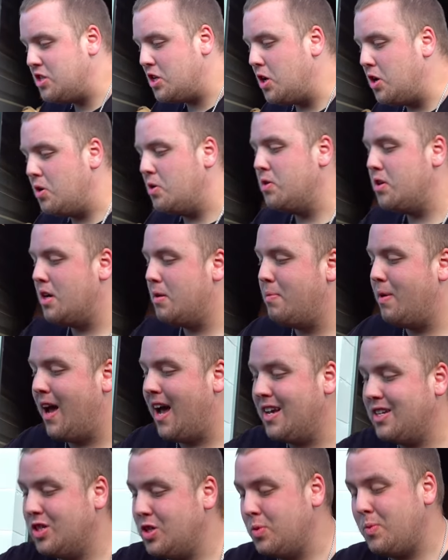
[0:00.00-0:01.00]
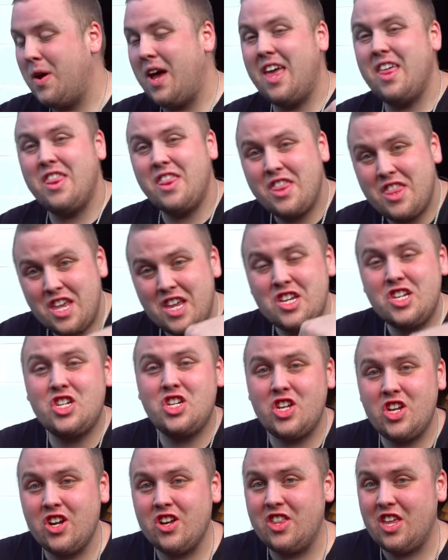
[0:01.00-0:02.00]
The owner passed away this
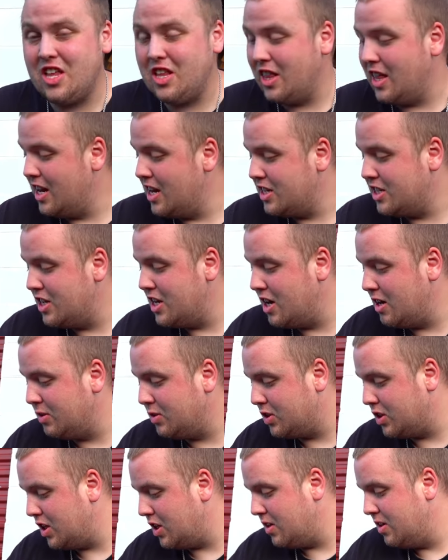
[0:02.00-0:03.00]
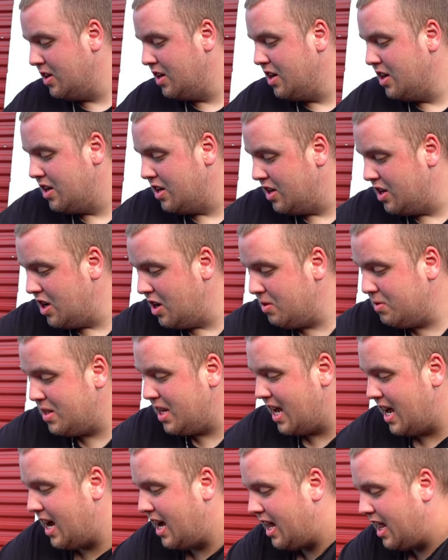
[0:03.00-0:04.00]
year, they let us know, so no
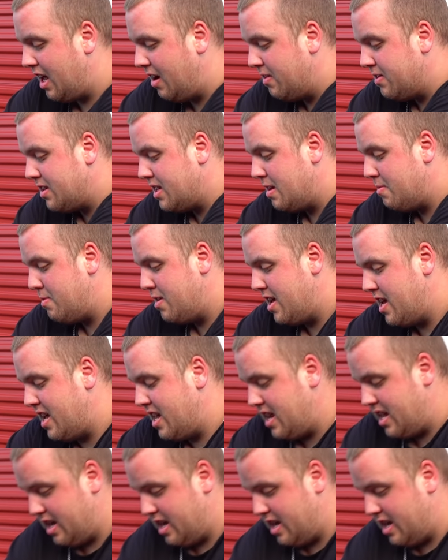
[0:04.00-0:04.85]
telling what's gonna be in